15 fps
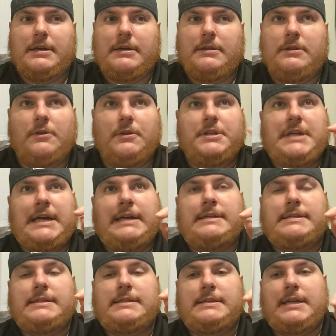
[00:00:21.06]
No, the
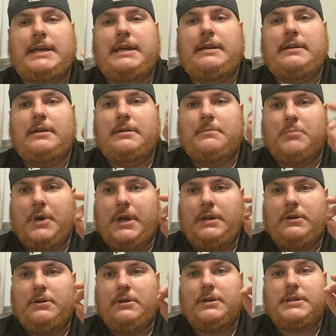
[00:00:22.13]
Texans get
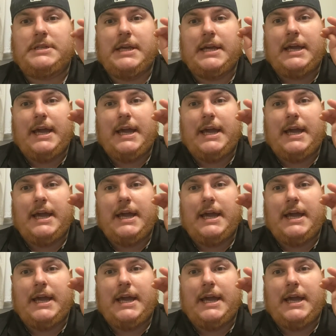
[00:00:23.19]
Brandin Cooks